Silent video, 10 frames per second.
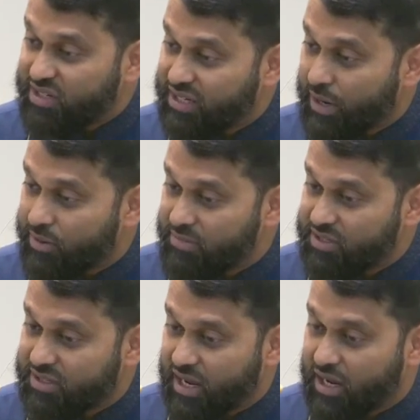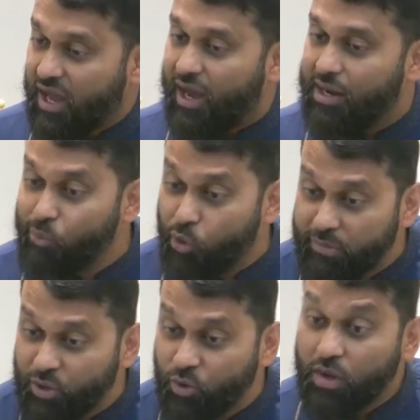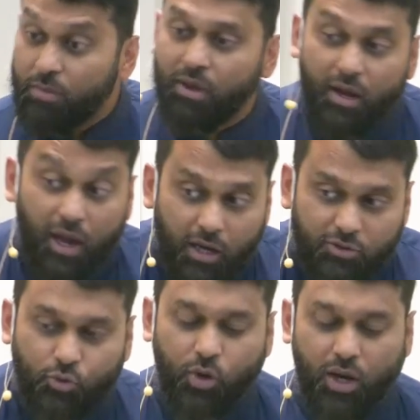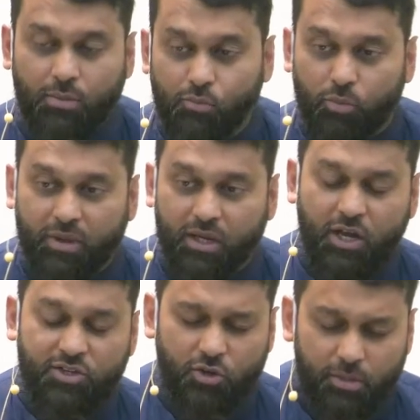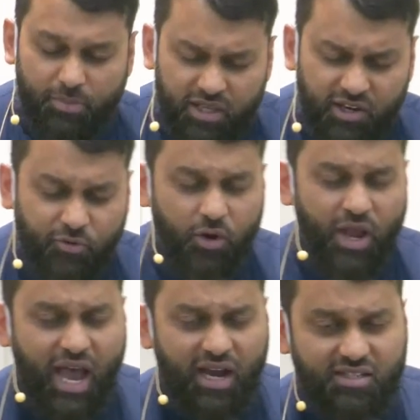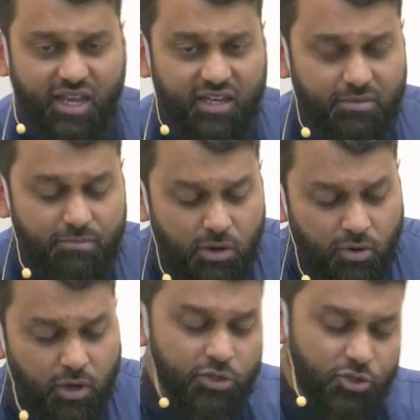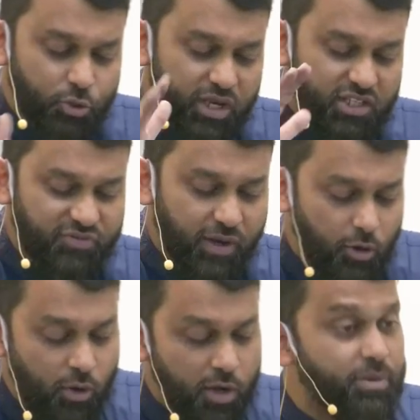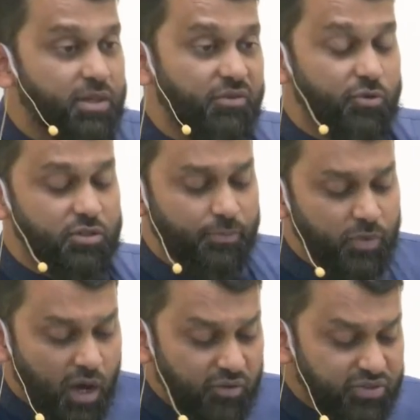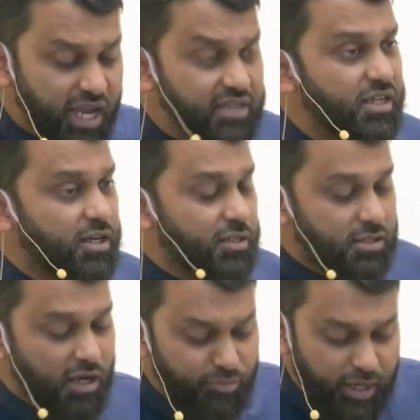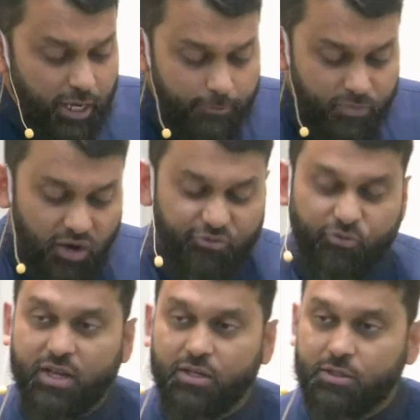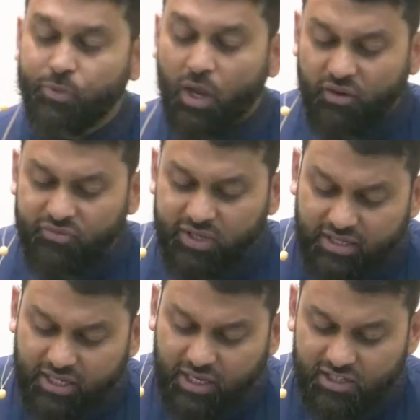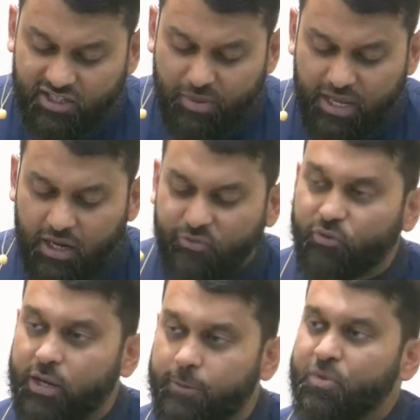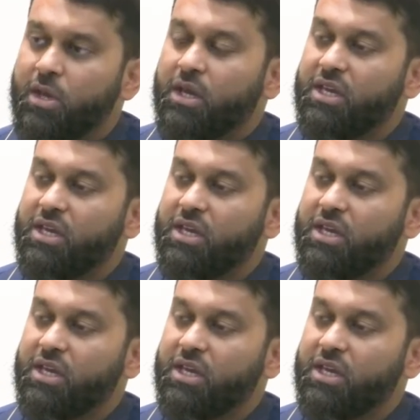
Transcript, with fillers: pointing out a mistake. Al-mu'minu mir'atu al-mu'min. So the believer acts like the mirror to his fellow believers. Of the etiquettes of being a friend, of the etiquettes of being a friend